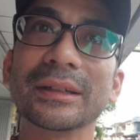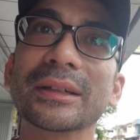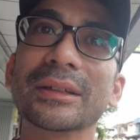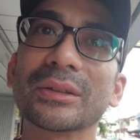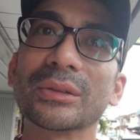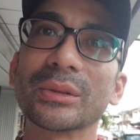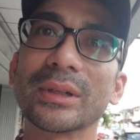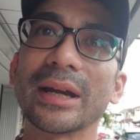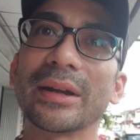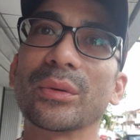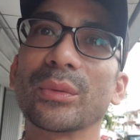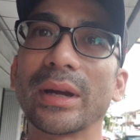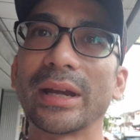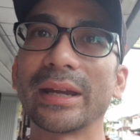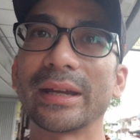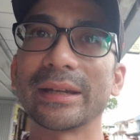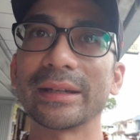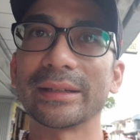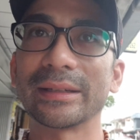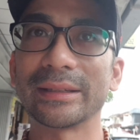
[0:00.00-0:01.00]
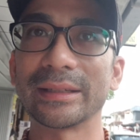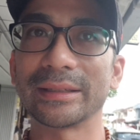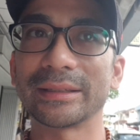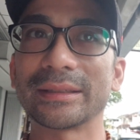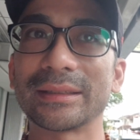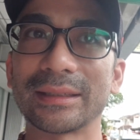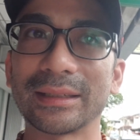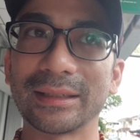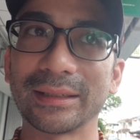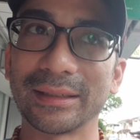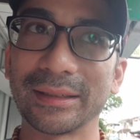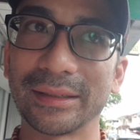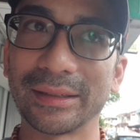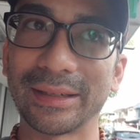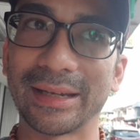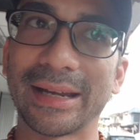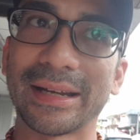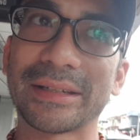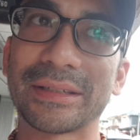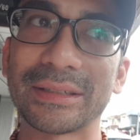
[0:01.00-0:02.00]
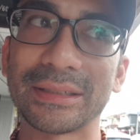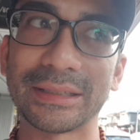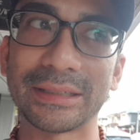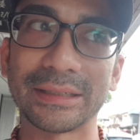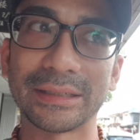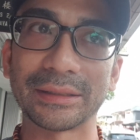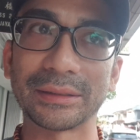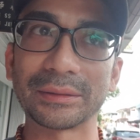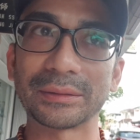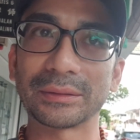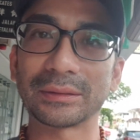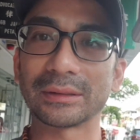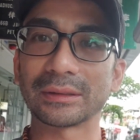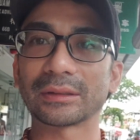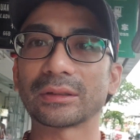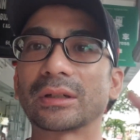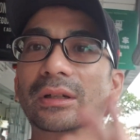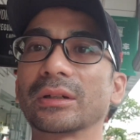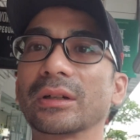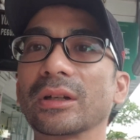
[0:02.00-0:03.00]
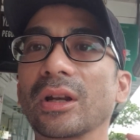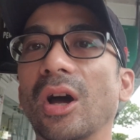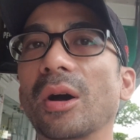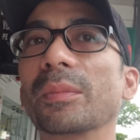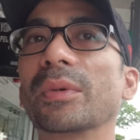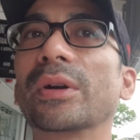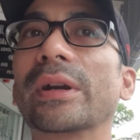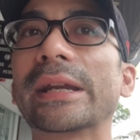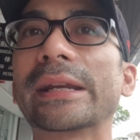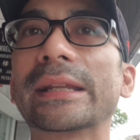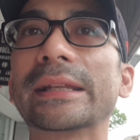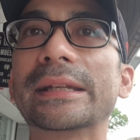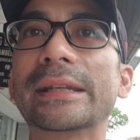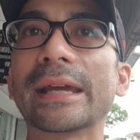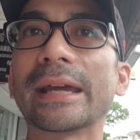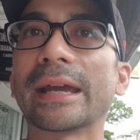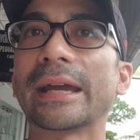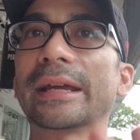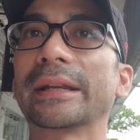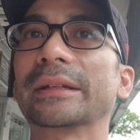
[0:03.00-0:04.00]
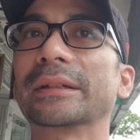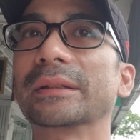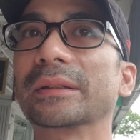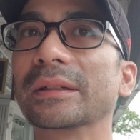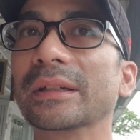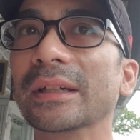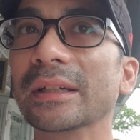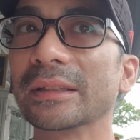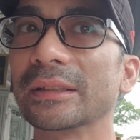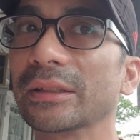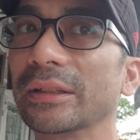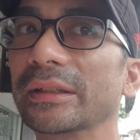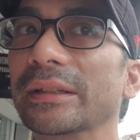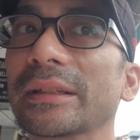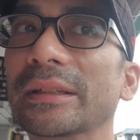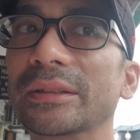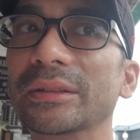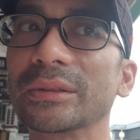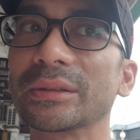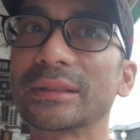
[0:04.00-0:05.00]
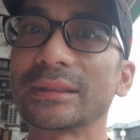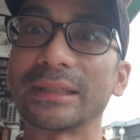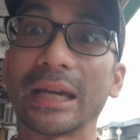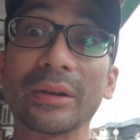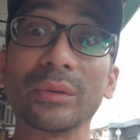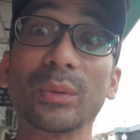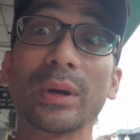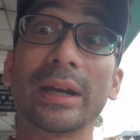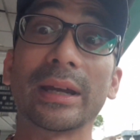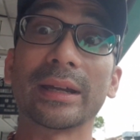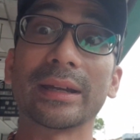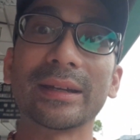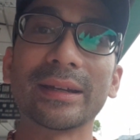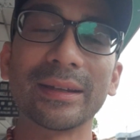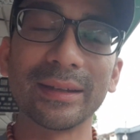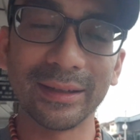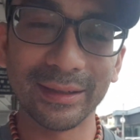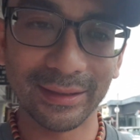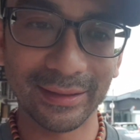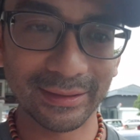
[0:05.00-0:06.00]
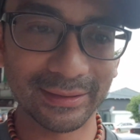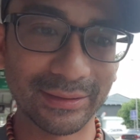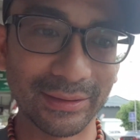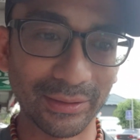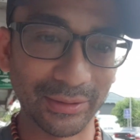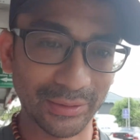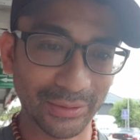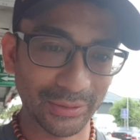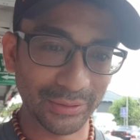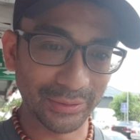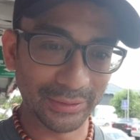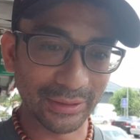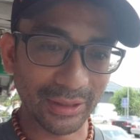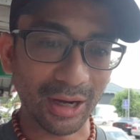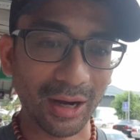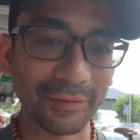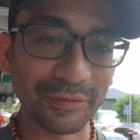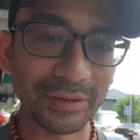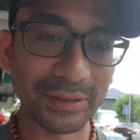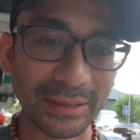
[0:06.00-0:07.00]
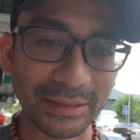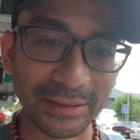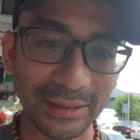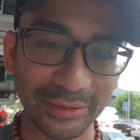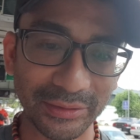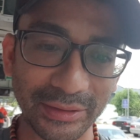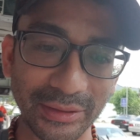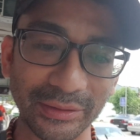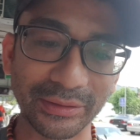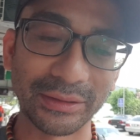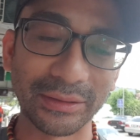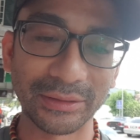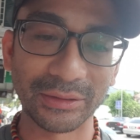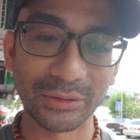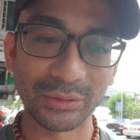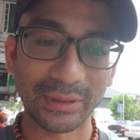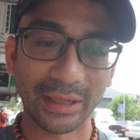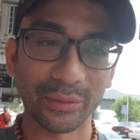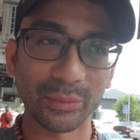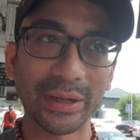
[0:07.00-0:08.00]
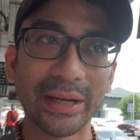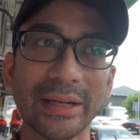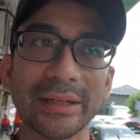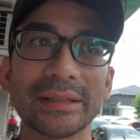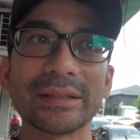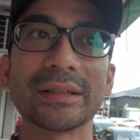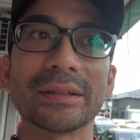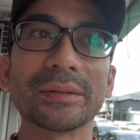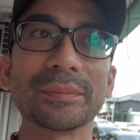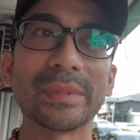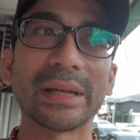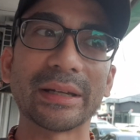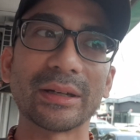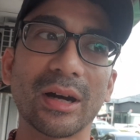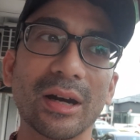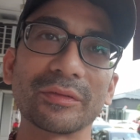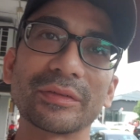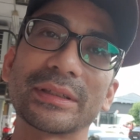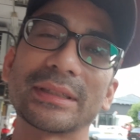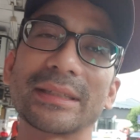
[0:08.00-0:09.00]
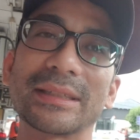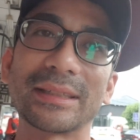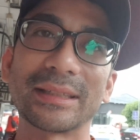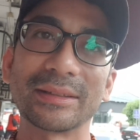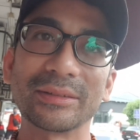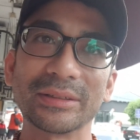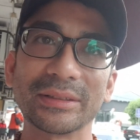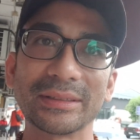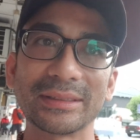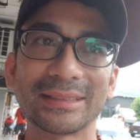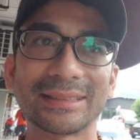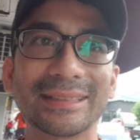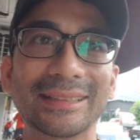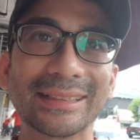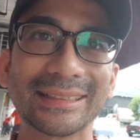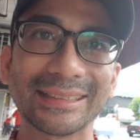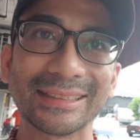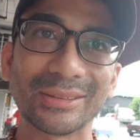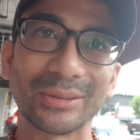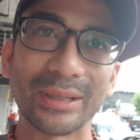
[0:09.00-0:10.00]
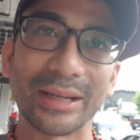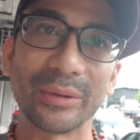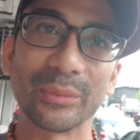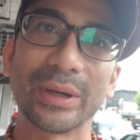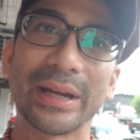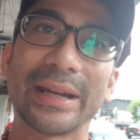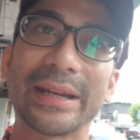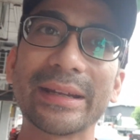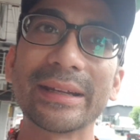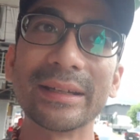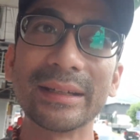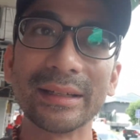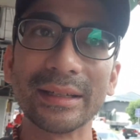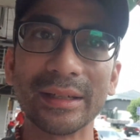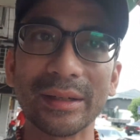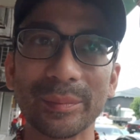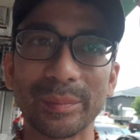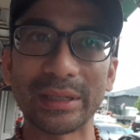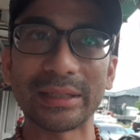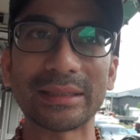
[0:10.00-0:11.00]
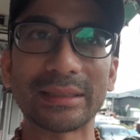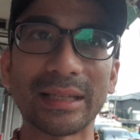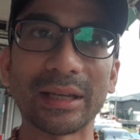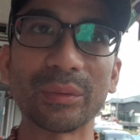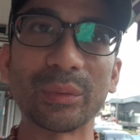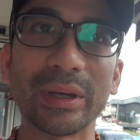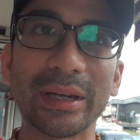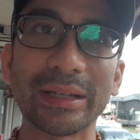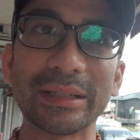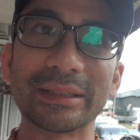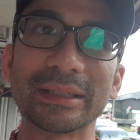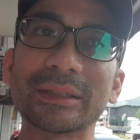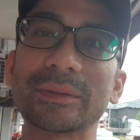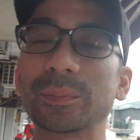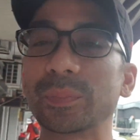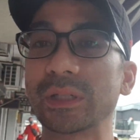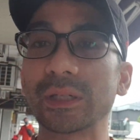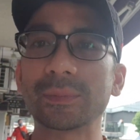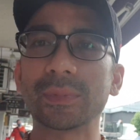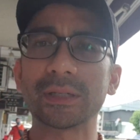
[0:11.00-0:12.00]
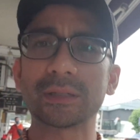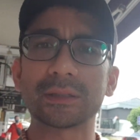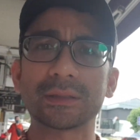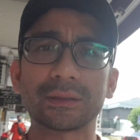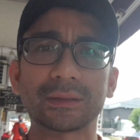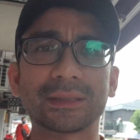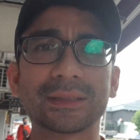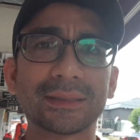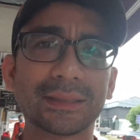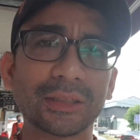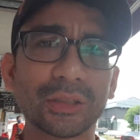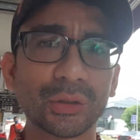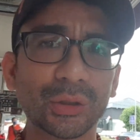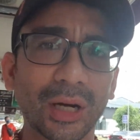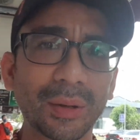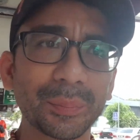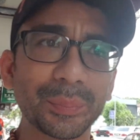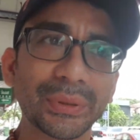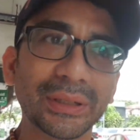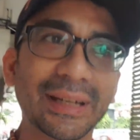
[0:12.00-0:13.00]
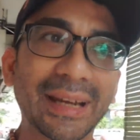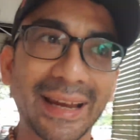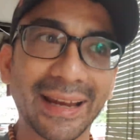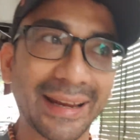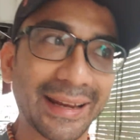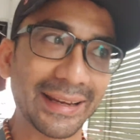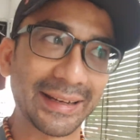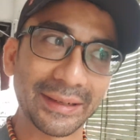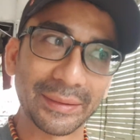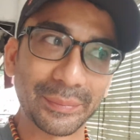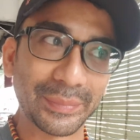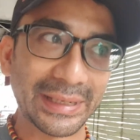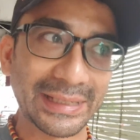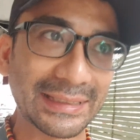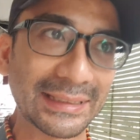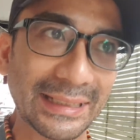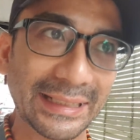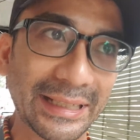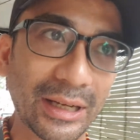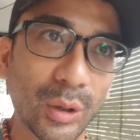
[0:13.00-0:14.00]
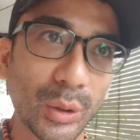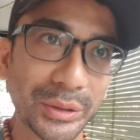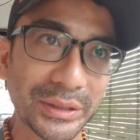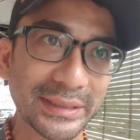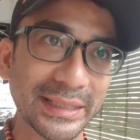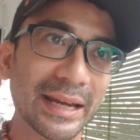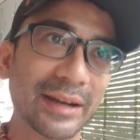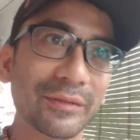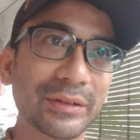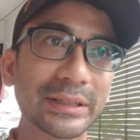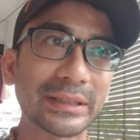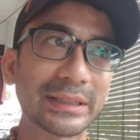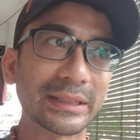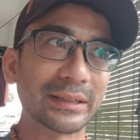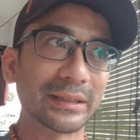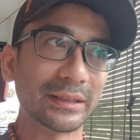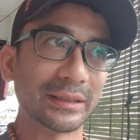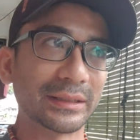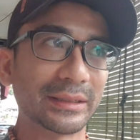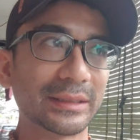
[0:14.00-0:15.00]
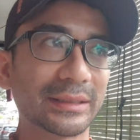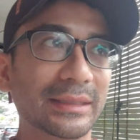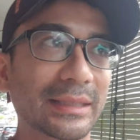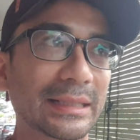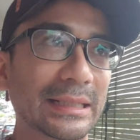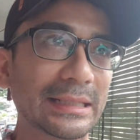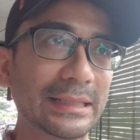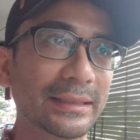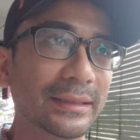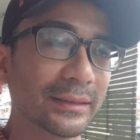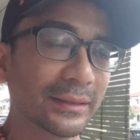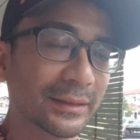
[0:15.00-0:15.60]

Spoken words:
Sungai Way is actually conglomerated and turned into Sunway. So the offices are still in Sungai Way, the main office is still in Sungai Way, but Sunway just pretty much is the trump and basically owns everything in the city.